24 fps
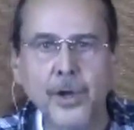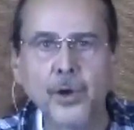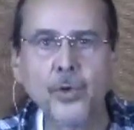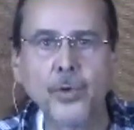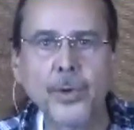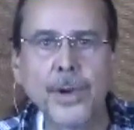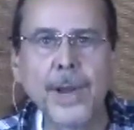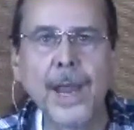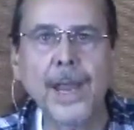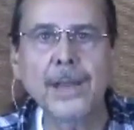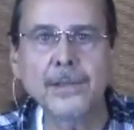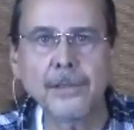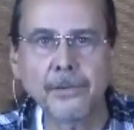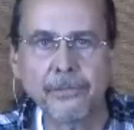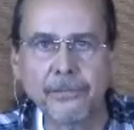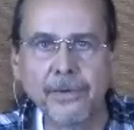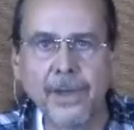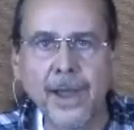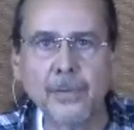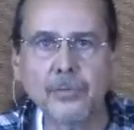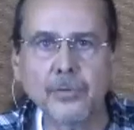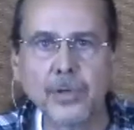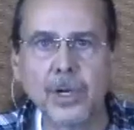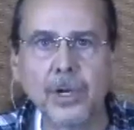they create
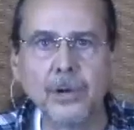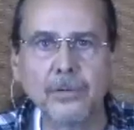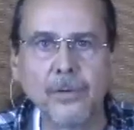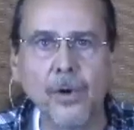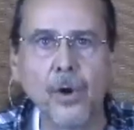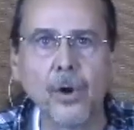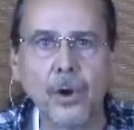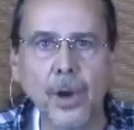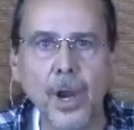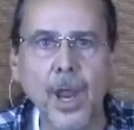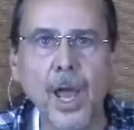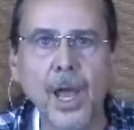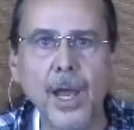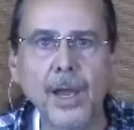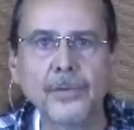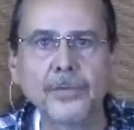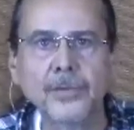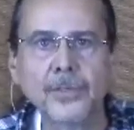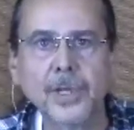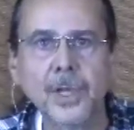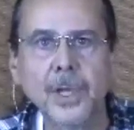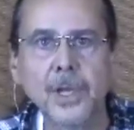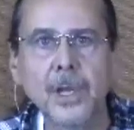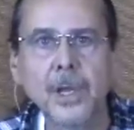the fabric of our
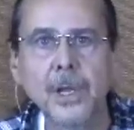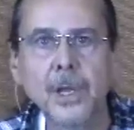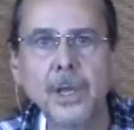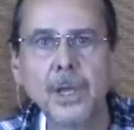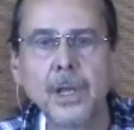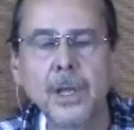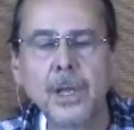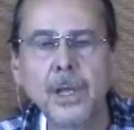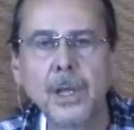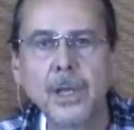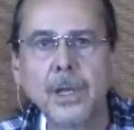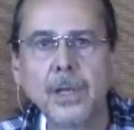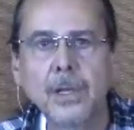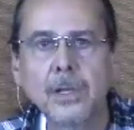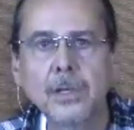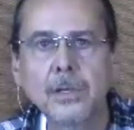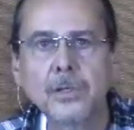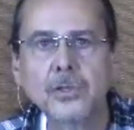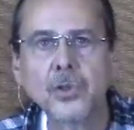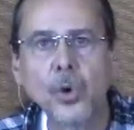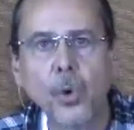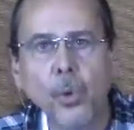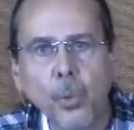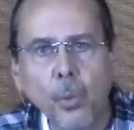lives.
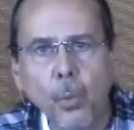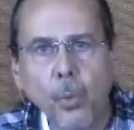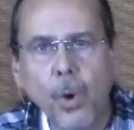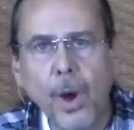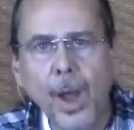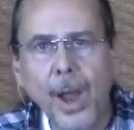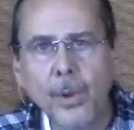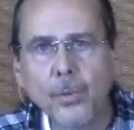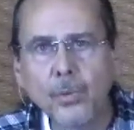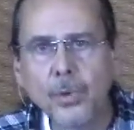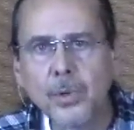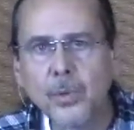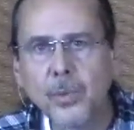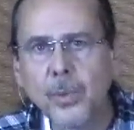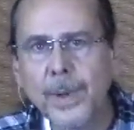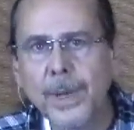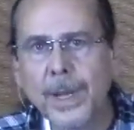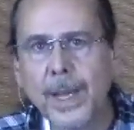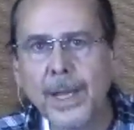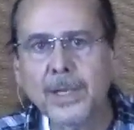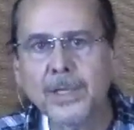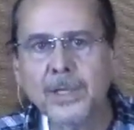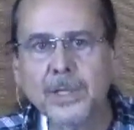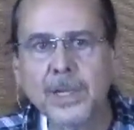So why would
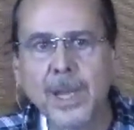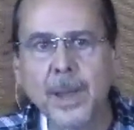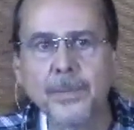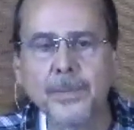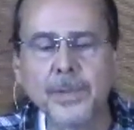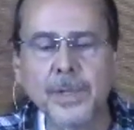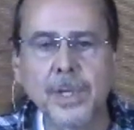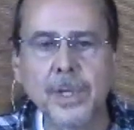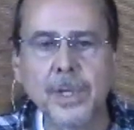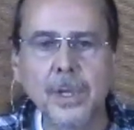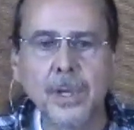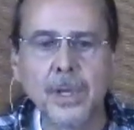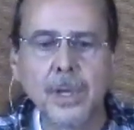we accept